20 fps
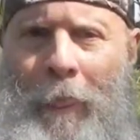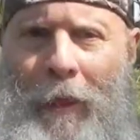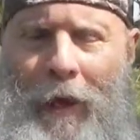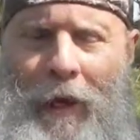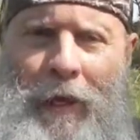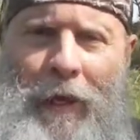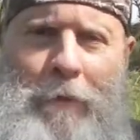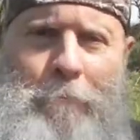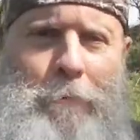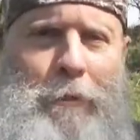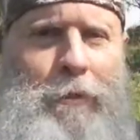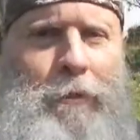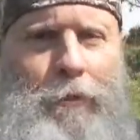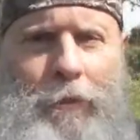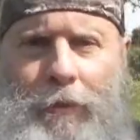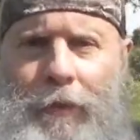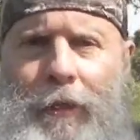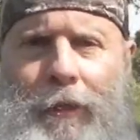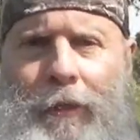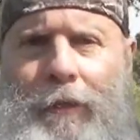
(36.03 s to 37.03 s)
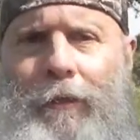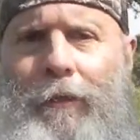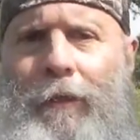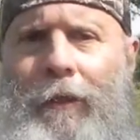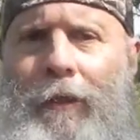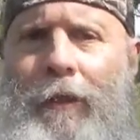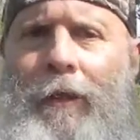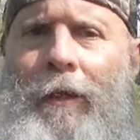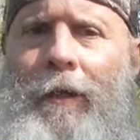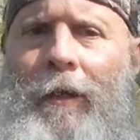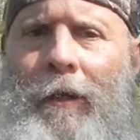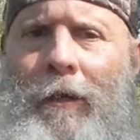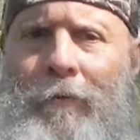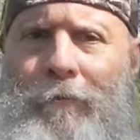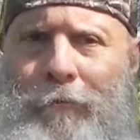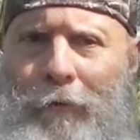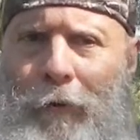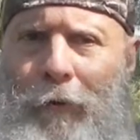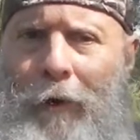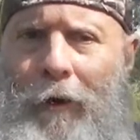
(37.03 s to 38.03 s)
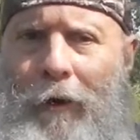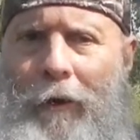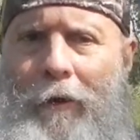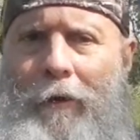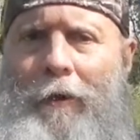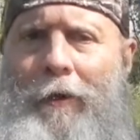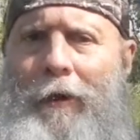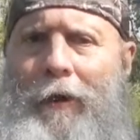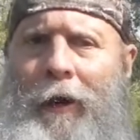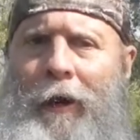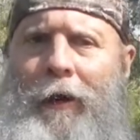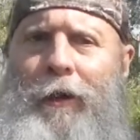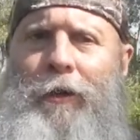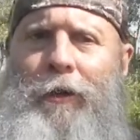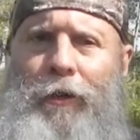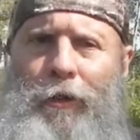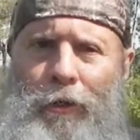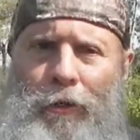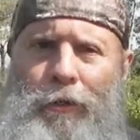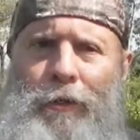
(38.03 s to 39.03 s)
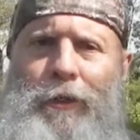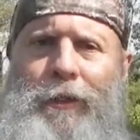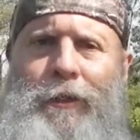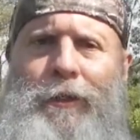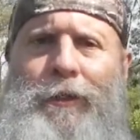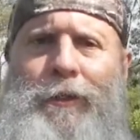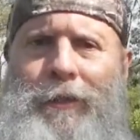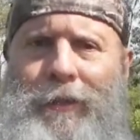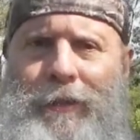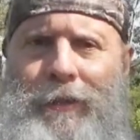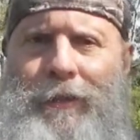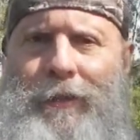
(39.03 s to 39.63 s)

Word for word: I had been looking for a good